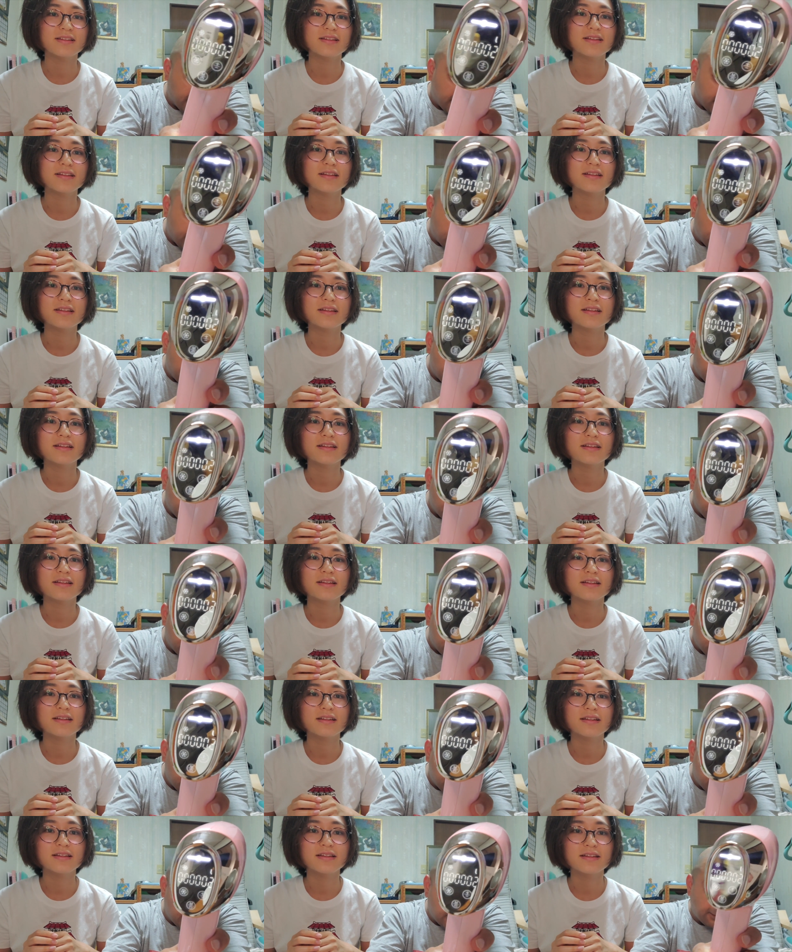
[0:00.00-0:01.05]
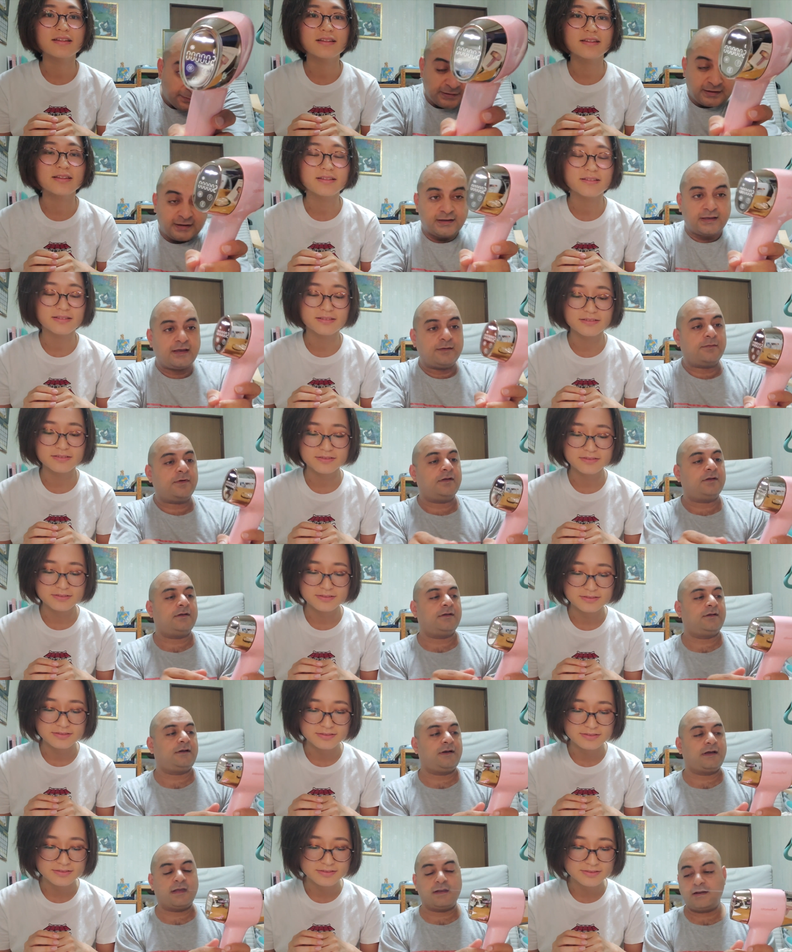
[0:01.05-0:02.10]
Speaker 1: now this display came up.
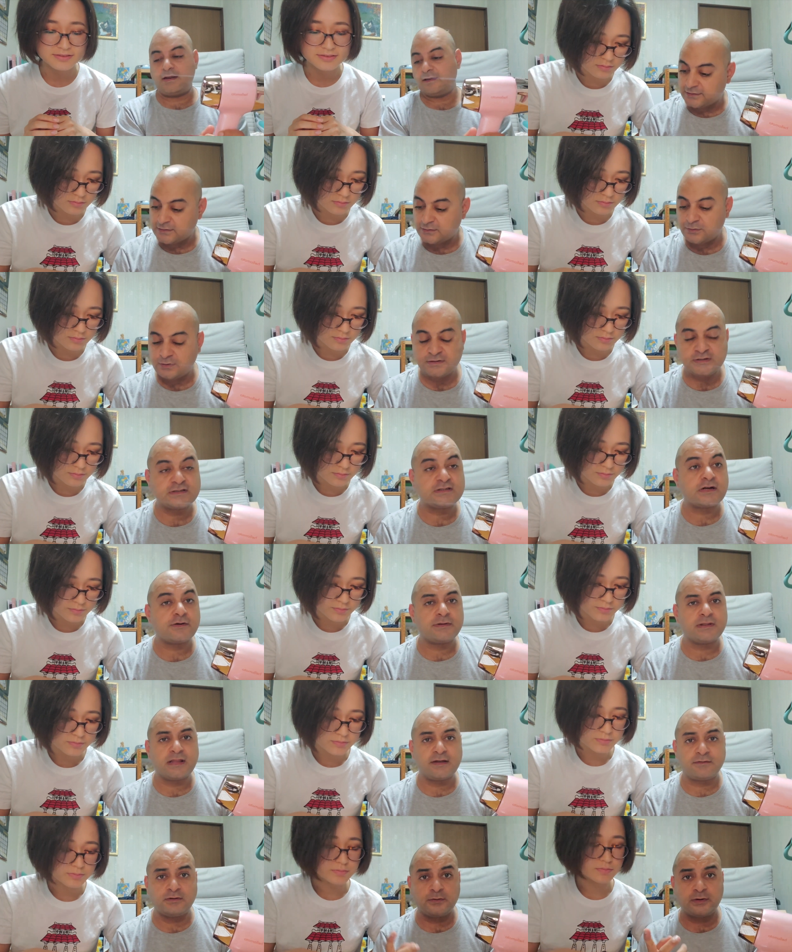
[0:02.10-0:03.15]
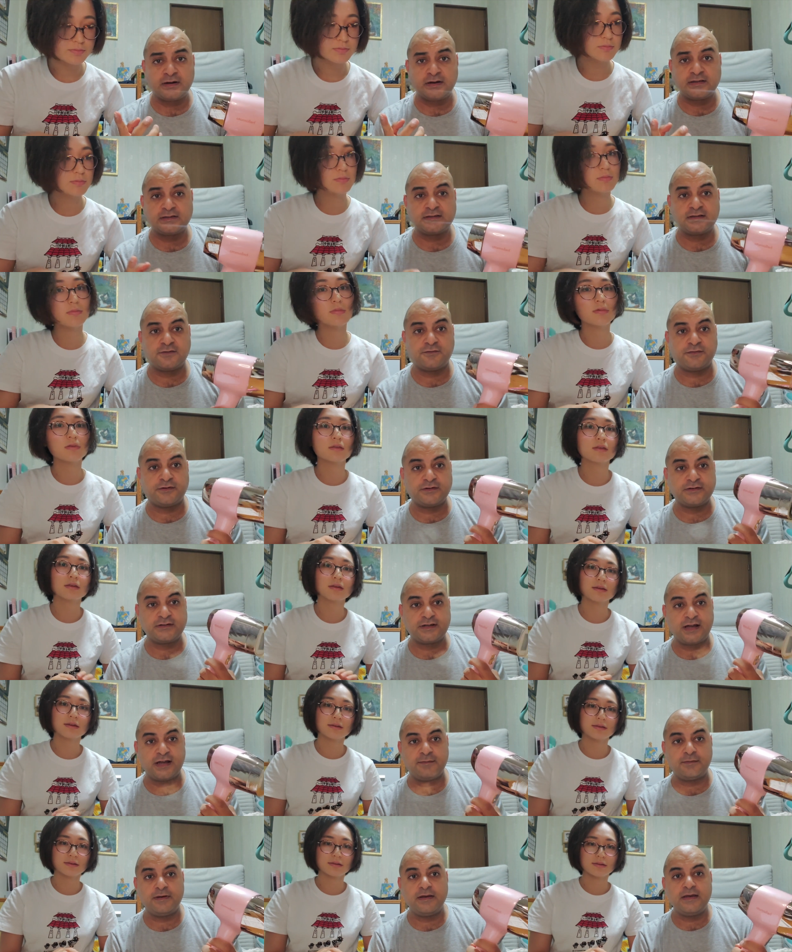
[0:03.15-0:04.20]
Okay, next. So we'll just start with level 1 because it's our first
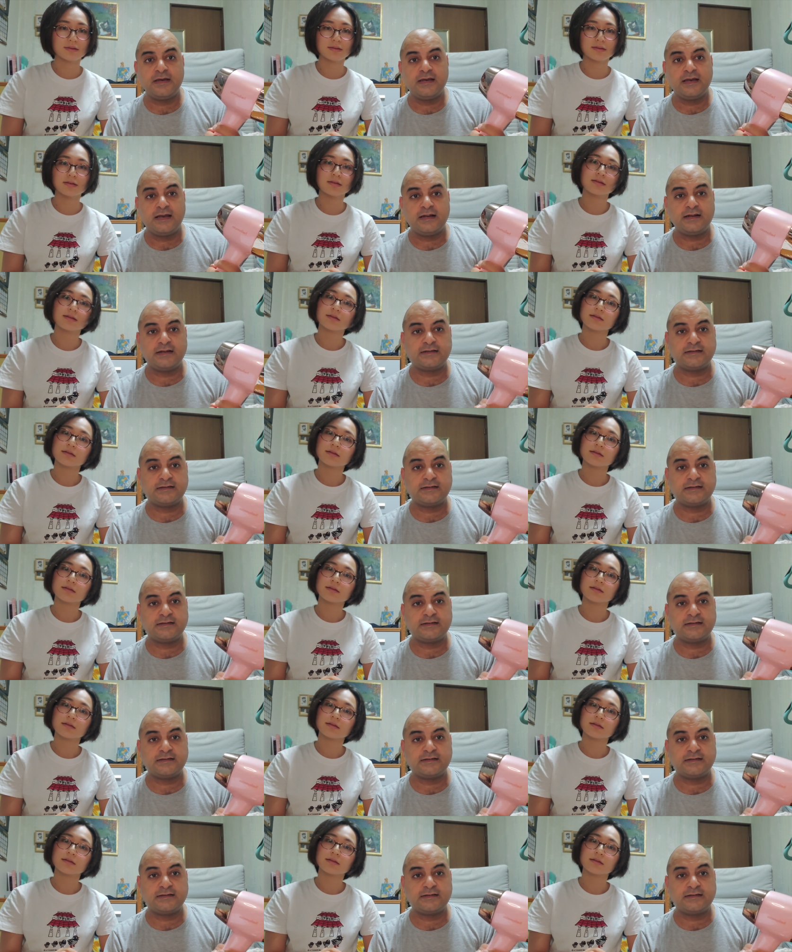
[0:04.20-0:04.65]
time, and it